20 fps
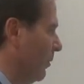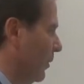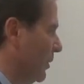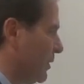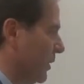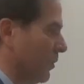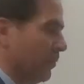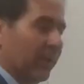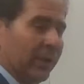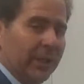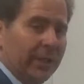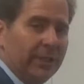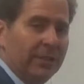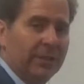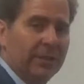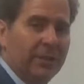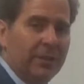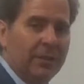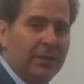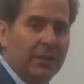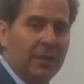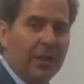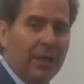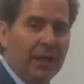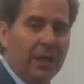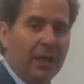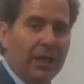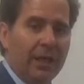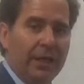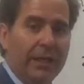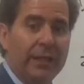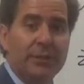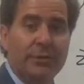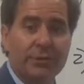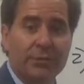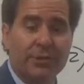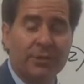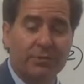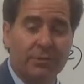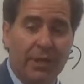which are really
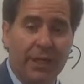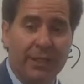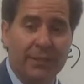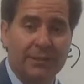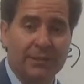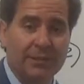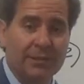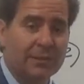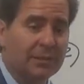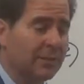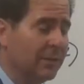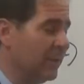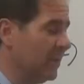interest rates.